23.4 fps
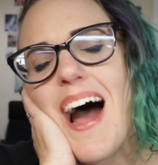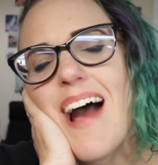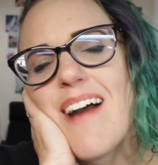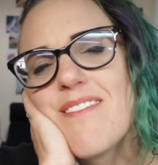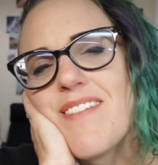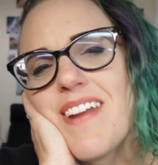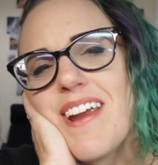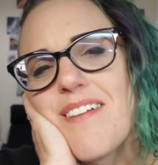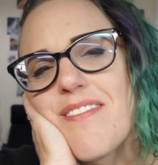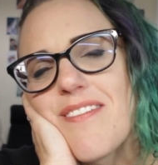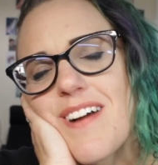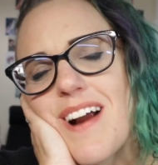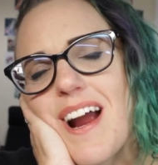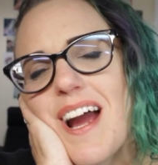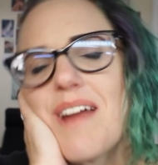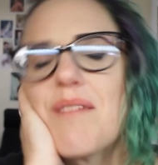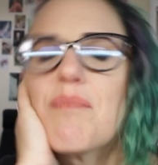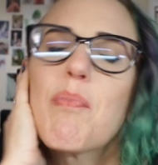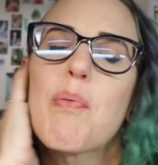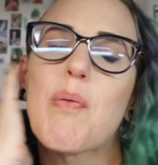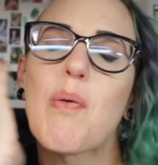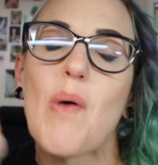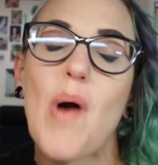I've never
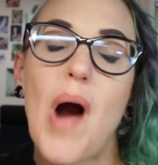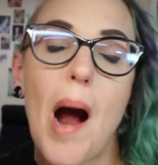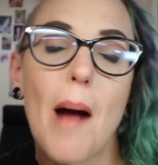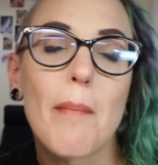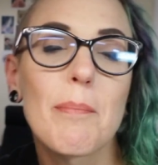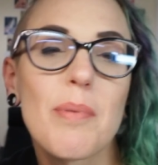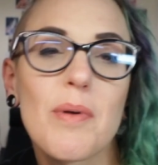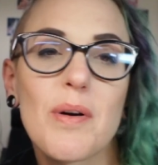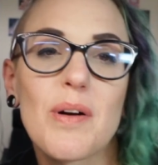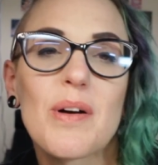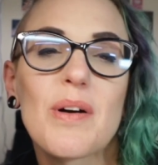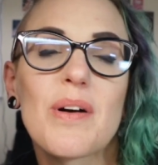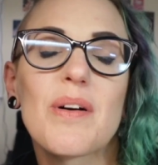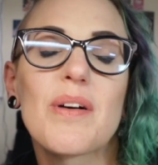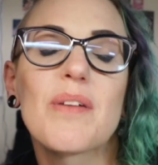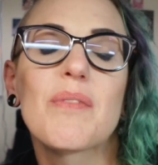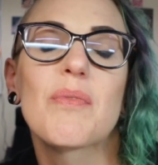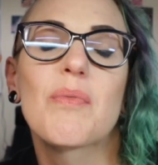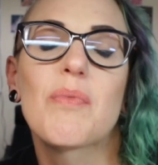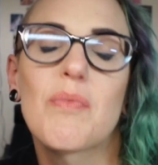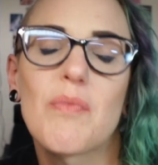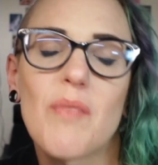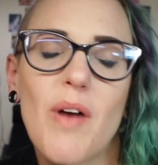had
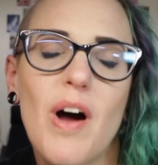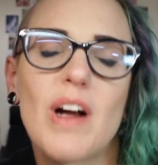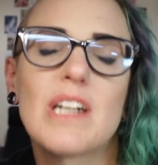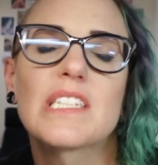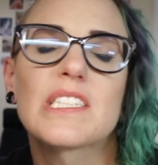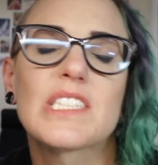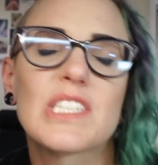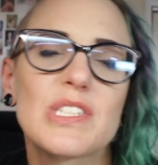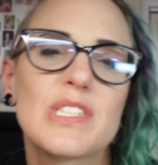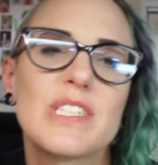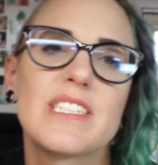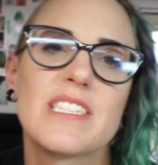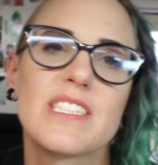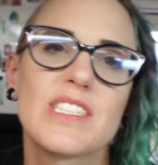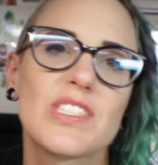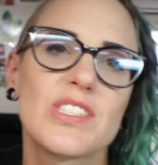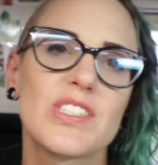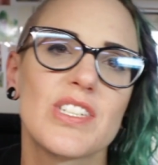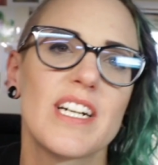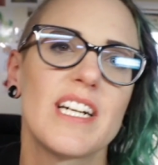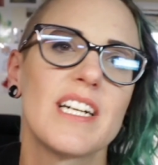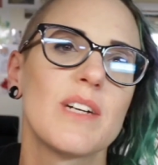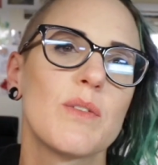proper, honest to goodness,
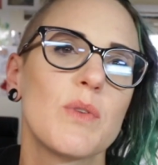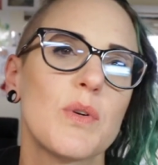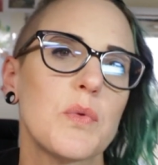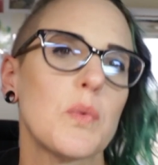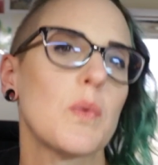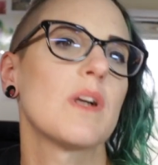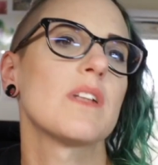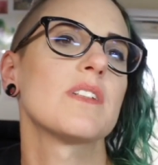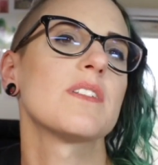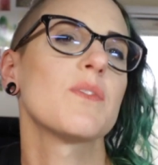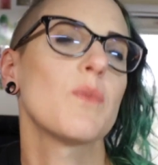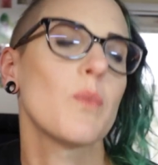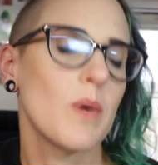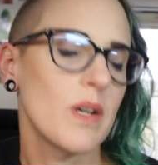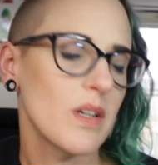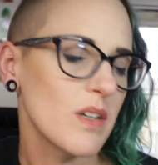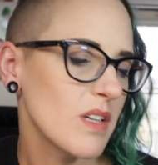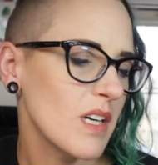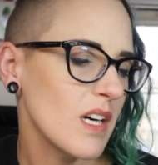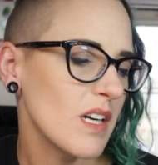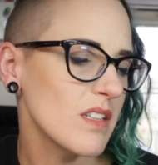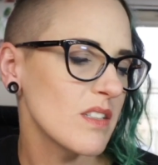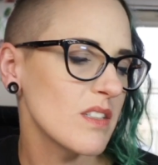training with water
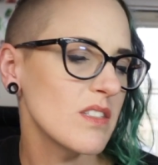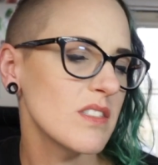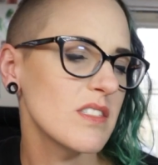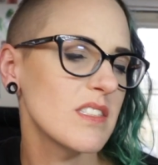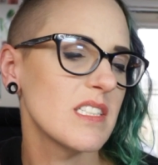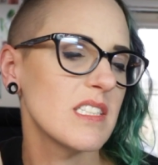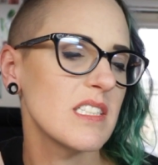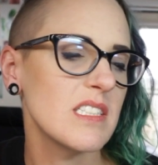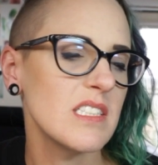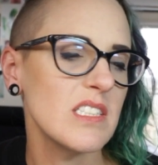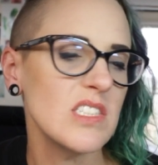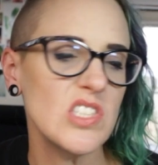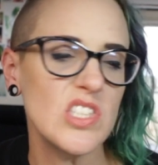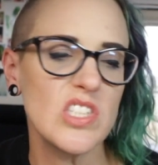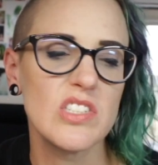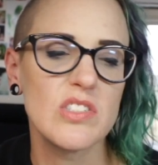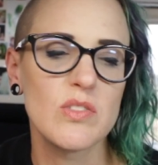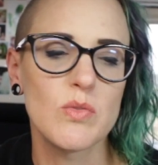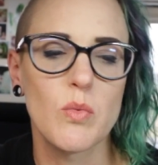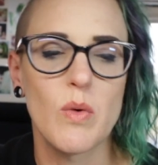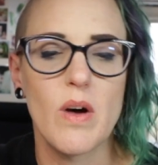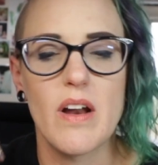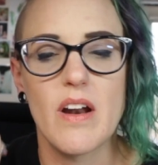watercolors. This is
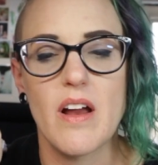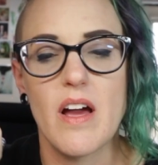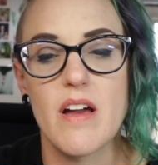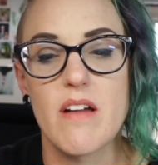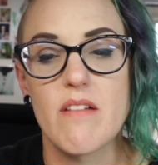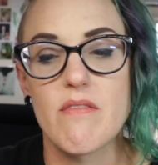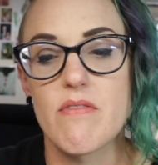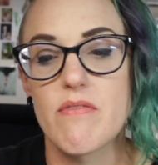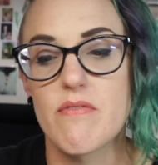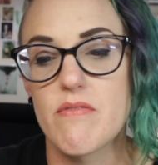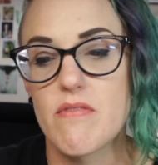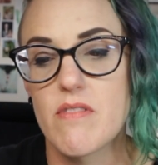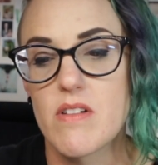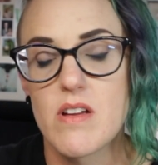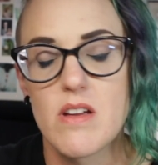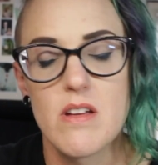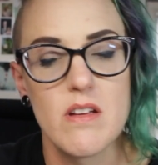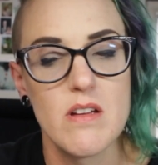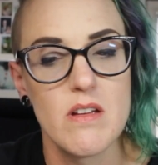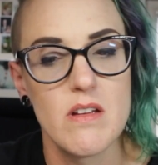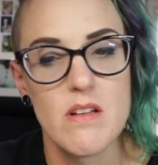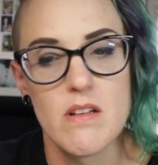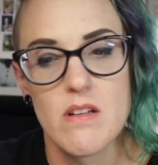just what I've,
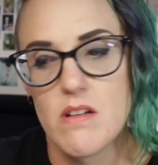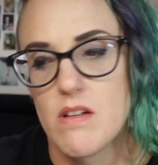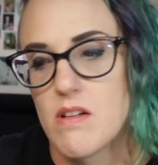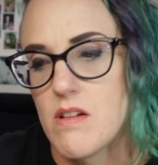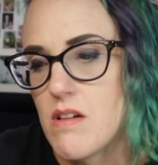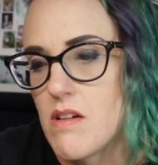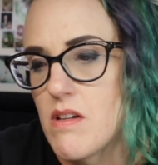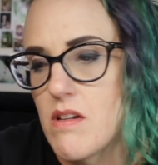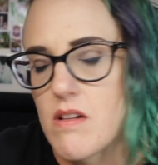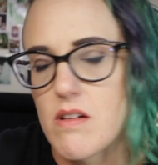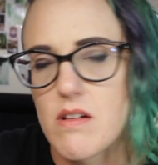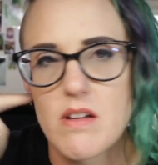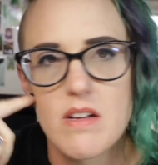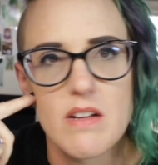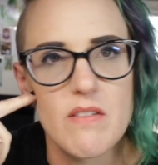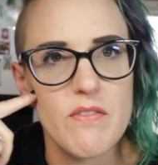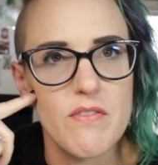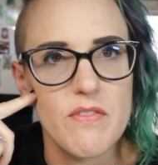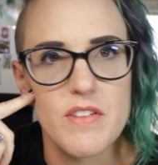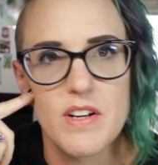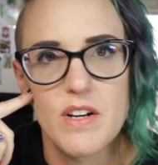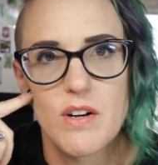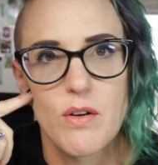
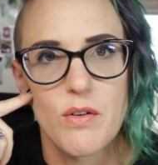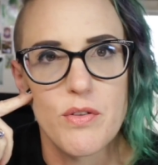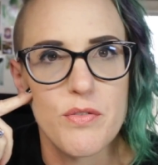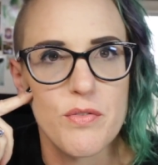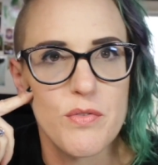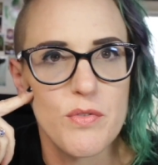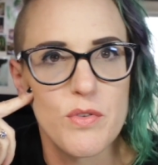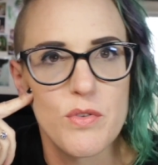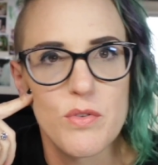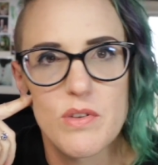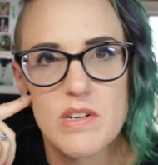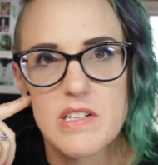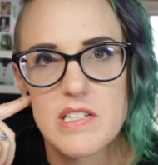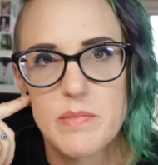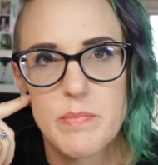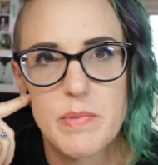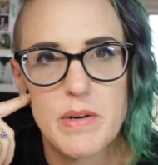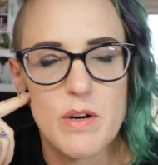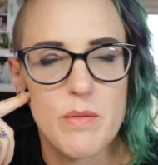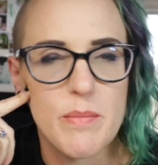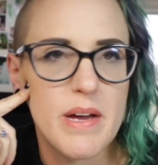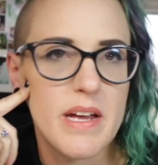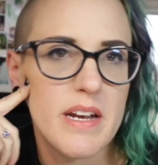you know, through
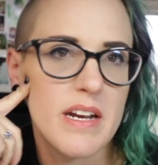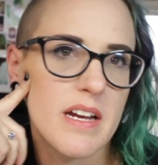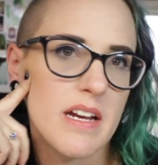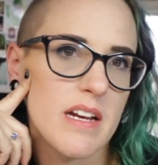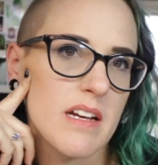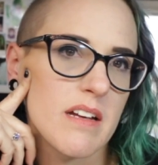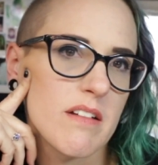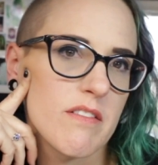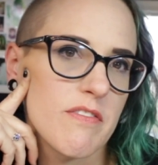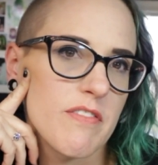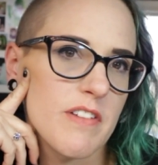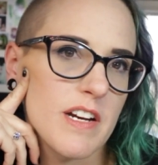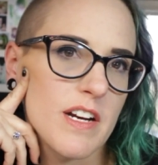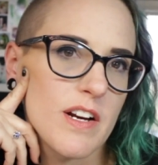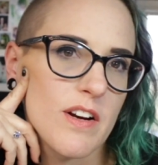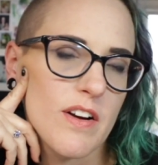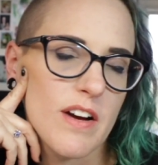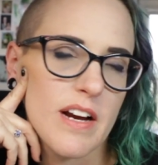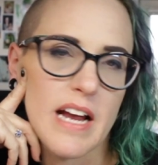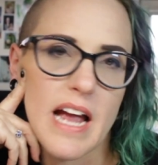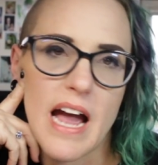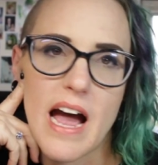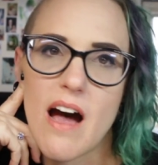experimenting and
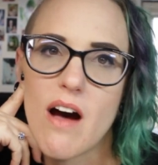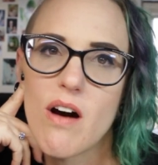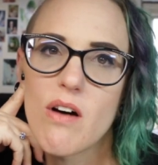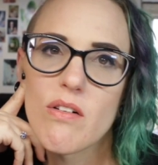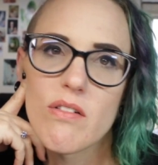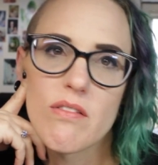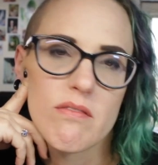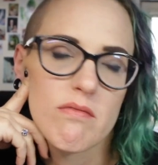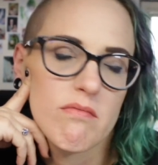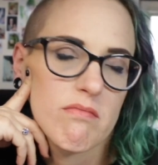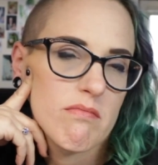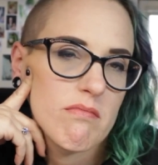figuring out